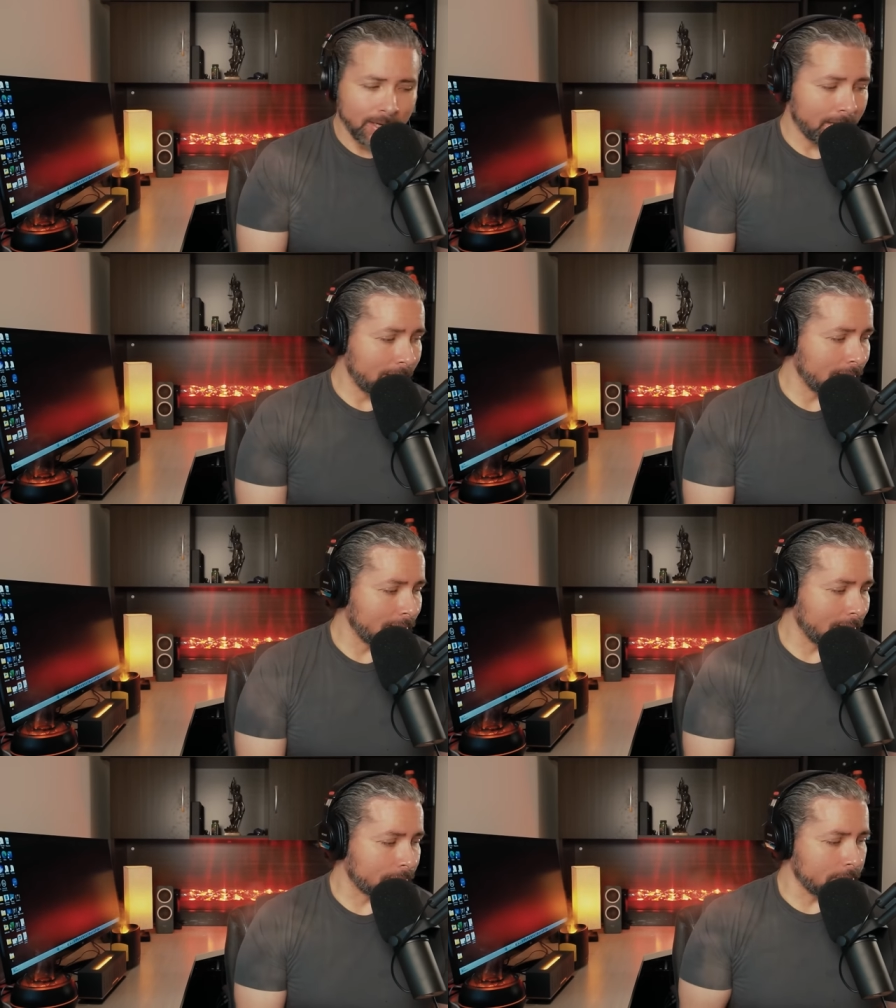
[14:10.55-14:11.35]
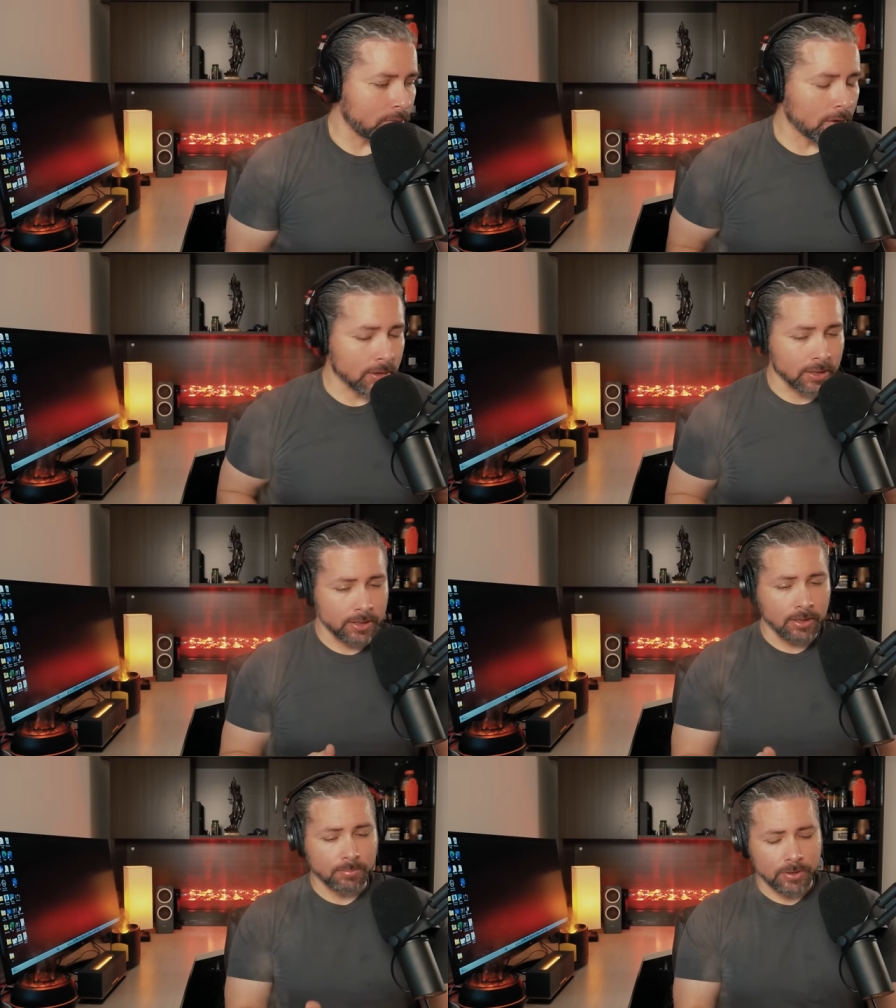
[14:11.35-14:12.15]
and if you are a
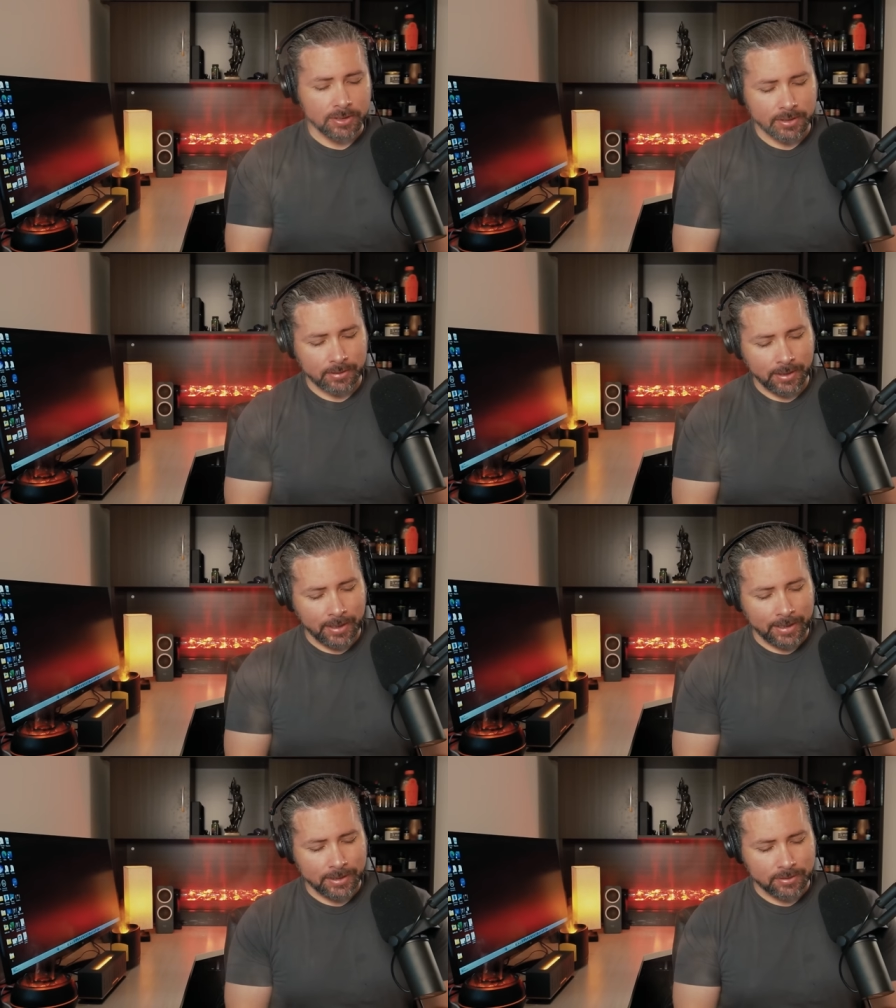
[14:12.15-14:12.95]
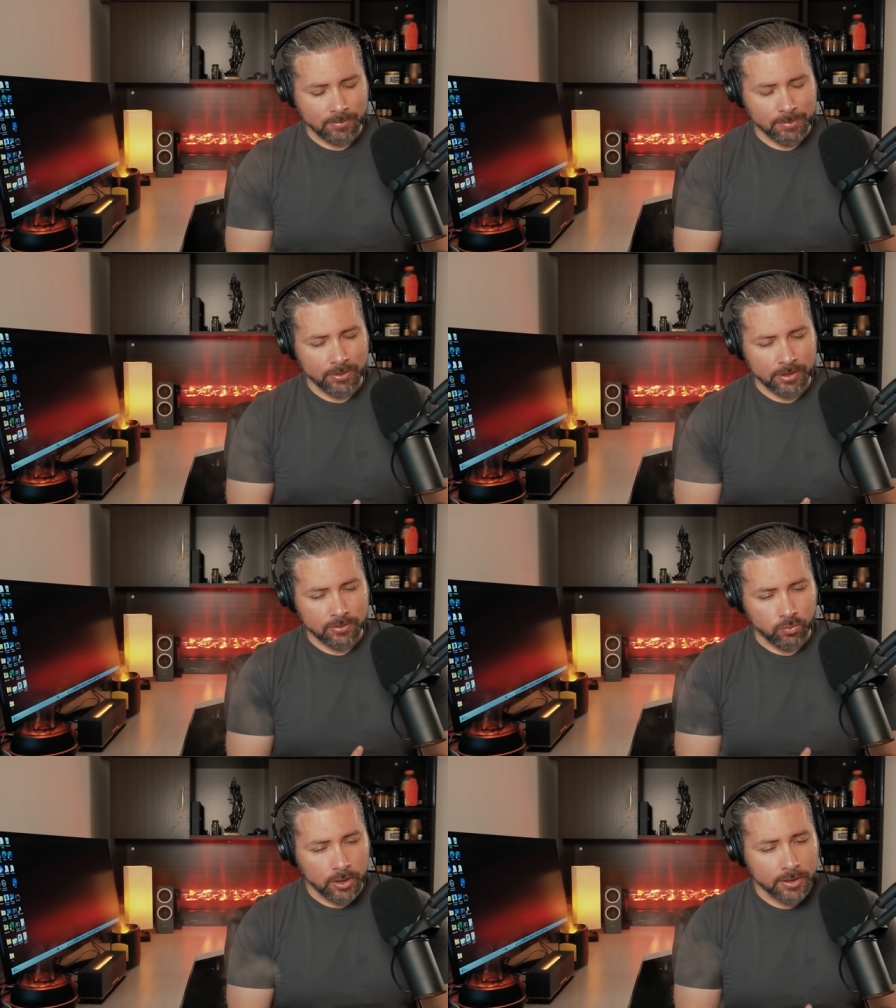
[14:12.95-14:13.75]
young person, and I just remember
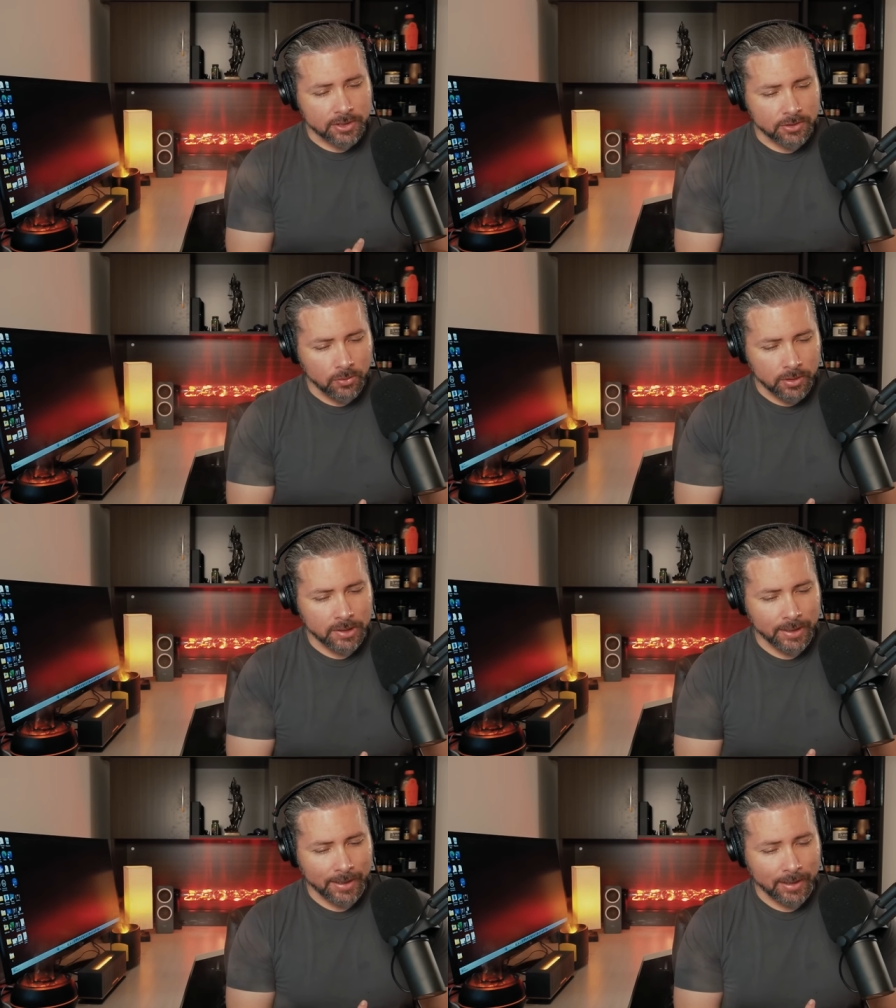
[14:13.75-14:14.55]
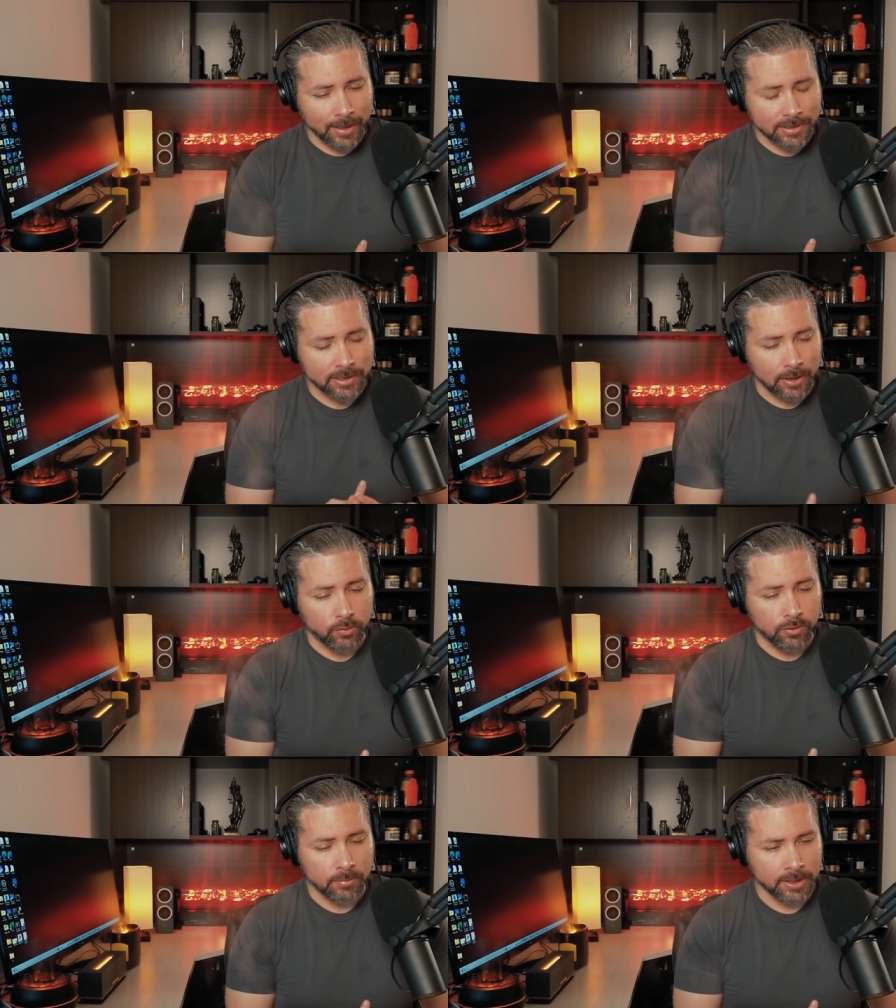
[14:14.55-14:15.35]
there's one story that kind of stuck
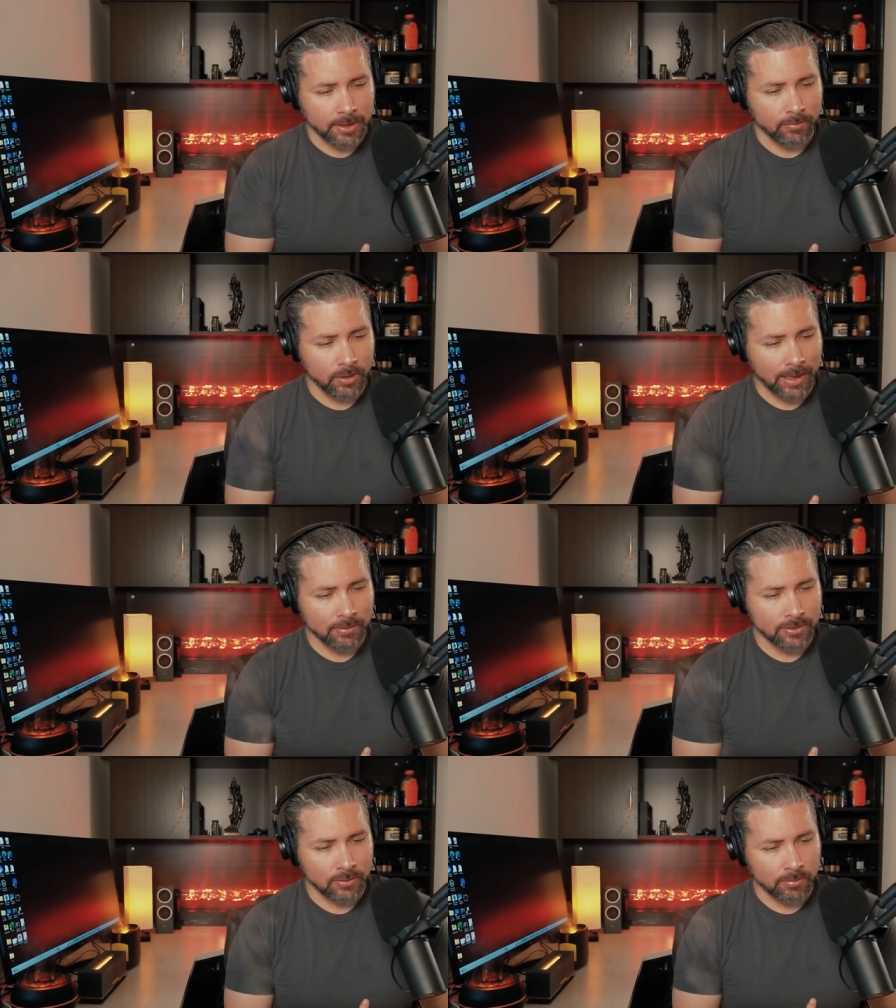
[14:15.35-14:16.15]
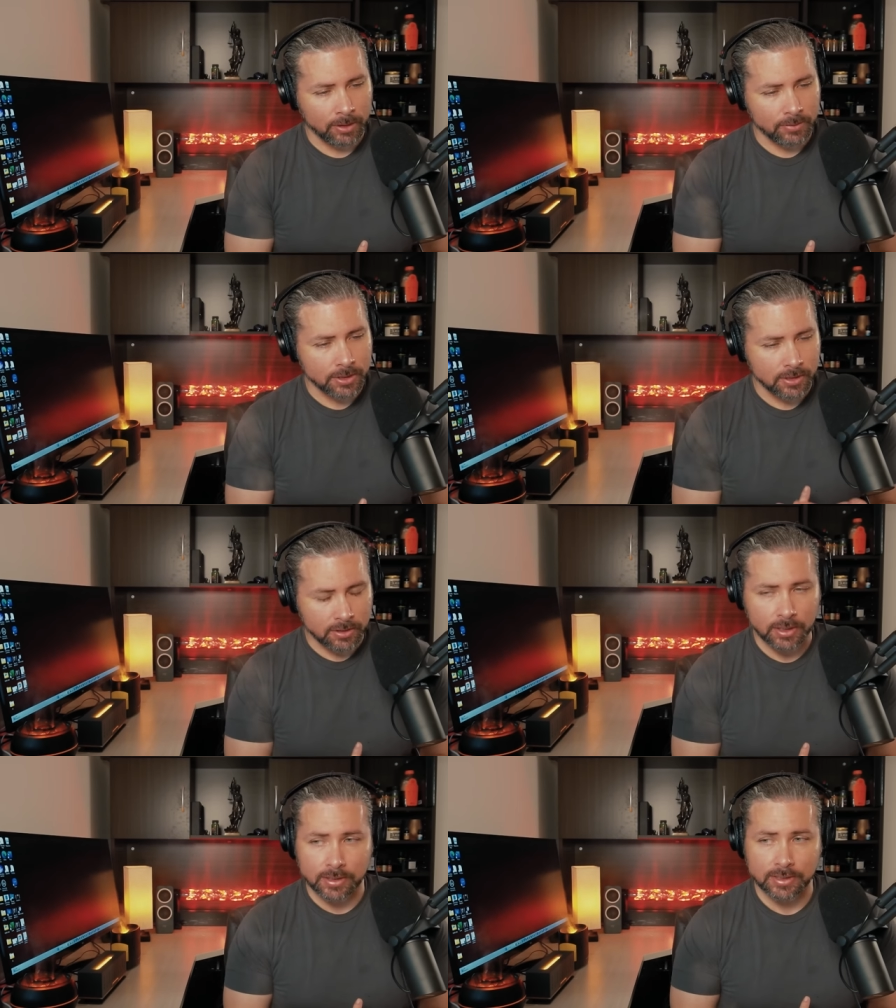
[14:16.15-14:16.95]
with me when I was doing my
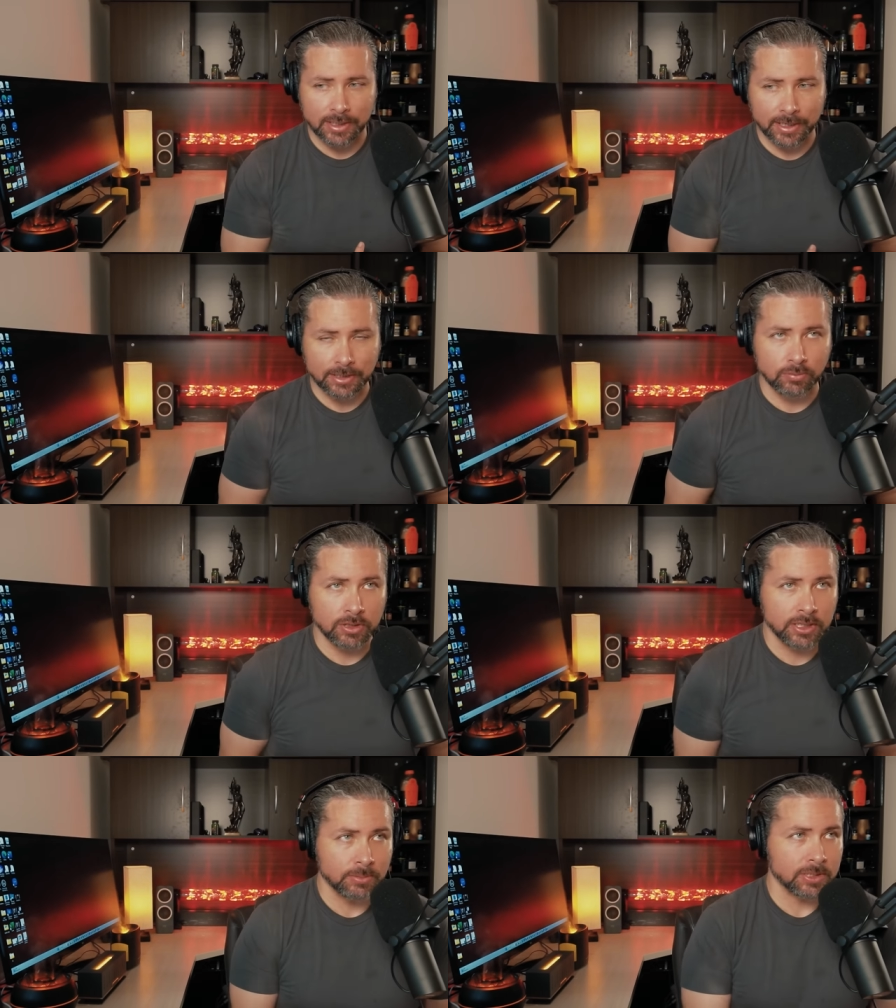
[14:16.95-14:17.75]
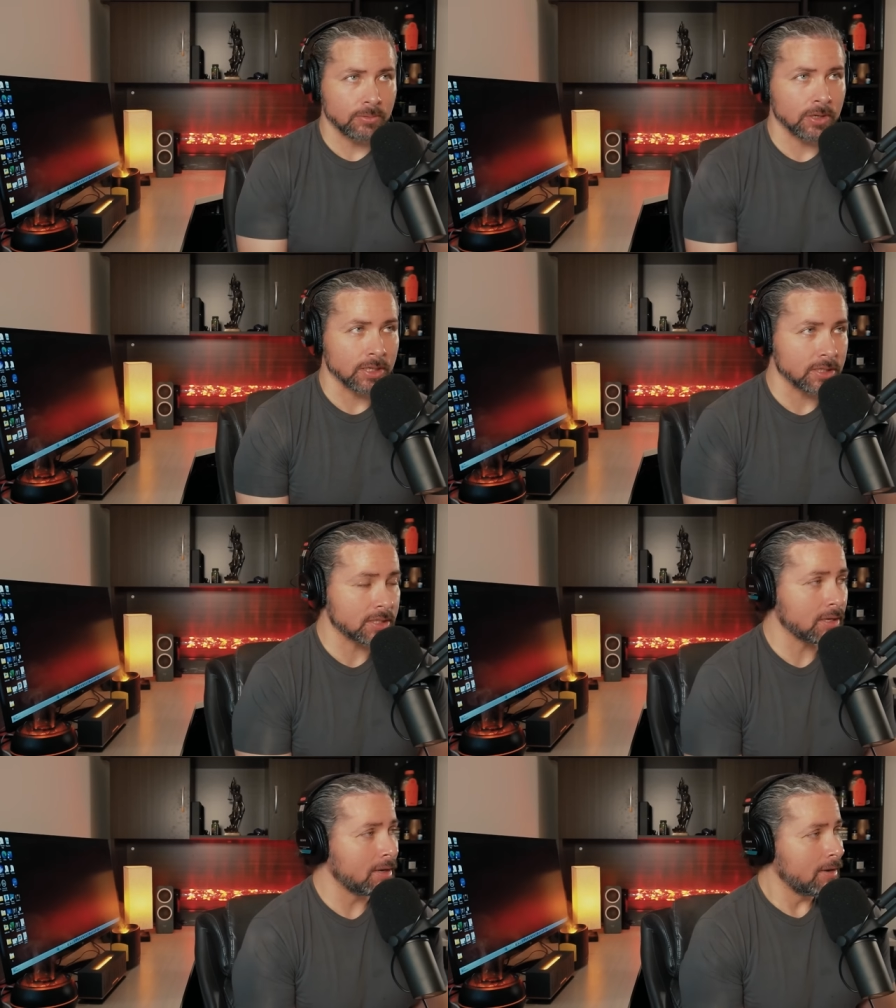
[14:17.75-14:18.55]
research into this case where Gypsy was